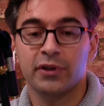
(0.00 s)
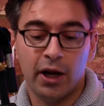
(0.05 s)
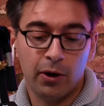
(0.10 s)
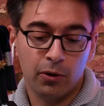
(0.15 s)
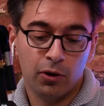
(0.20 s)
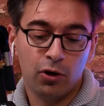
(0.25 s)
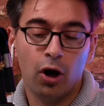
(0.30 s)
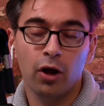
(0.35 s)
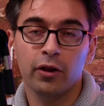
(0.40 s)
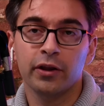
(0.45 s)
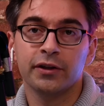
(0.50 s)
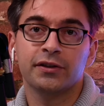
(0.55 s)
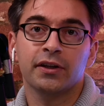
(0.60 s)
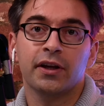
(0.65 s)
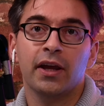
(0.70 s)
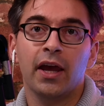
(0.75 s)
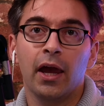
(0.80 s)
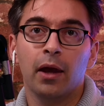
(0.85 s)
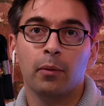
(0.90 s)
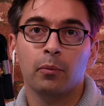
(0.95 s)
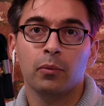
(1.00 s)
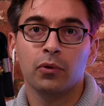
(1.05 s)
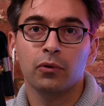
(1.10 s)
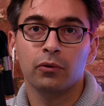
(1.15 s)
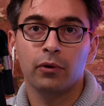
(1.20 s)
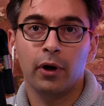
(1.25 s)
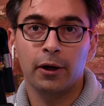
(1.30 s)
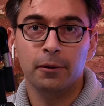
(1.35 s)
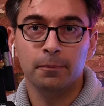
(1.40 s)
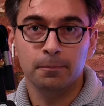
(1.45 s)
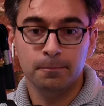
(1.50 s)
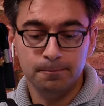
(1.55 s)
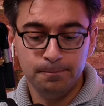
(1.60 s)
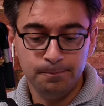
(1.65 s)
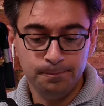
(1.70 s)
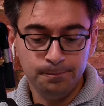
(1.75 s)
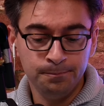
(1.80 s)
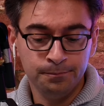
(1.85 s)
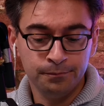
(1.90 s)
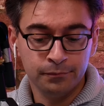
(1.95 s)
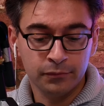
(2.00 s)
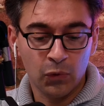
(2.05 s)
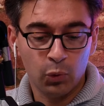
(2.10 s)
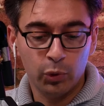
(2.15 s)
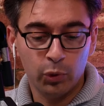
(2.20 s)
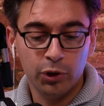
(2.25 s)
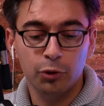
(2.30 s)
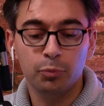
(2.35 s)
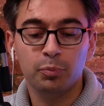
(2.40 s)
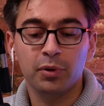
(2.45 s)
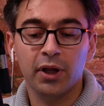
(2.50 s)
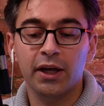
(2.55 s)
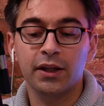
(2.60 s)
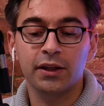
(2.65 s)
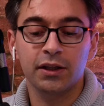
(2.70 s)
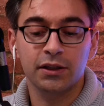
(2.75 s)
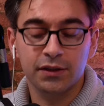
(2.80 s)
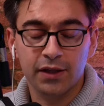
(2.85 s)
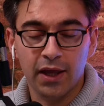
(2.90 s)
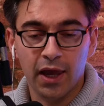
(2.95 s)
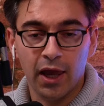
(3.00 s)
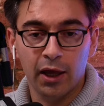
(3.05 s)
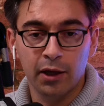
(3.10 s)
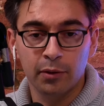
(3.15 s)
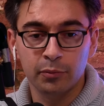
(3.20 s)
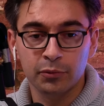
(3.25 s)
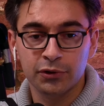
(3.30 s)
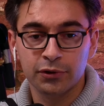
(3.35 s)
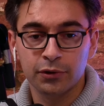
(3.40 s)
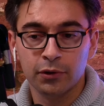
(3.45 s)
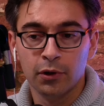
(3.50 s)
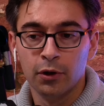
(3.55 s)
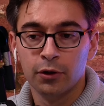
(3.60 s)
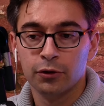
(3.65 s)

and I would call this a game, right? When you play these games